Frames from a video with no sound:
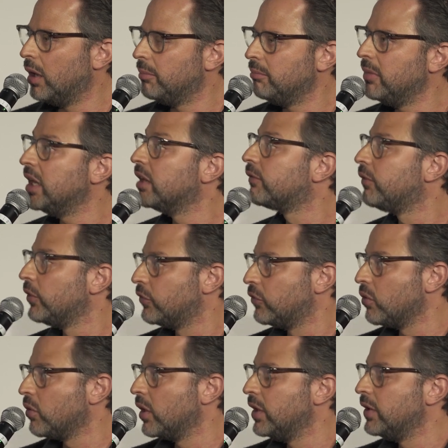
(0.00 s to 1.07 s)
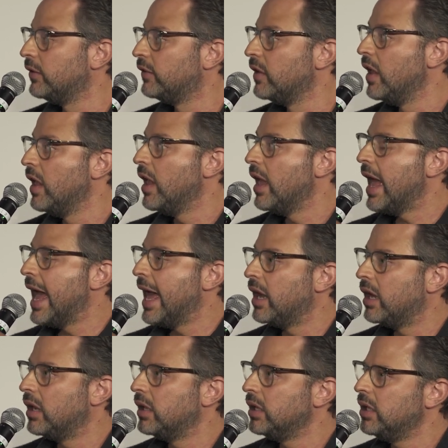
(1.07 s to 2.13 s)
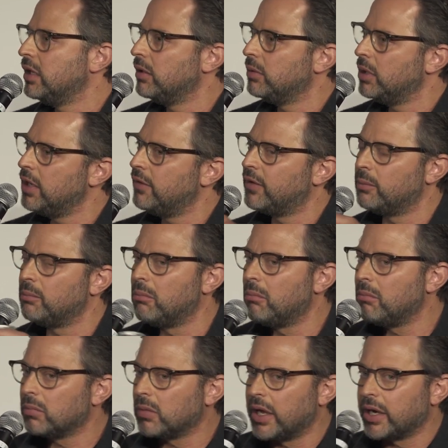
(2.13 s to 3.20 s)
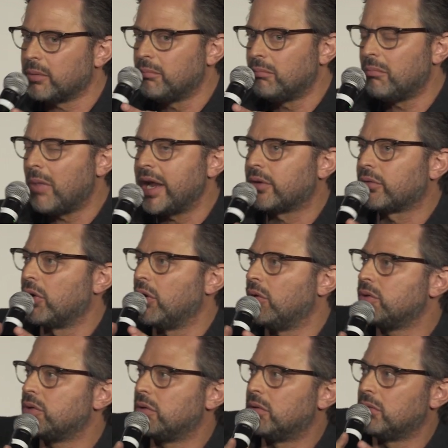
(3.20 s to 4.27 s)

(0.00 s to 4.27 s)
meaningful stories at even like micro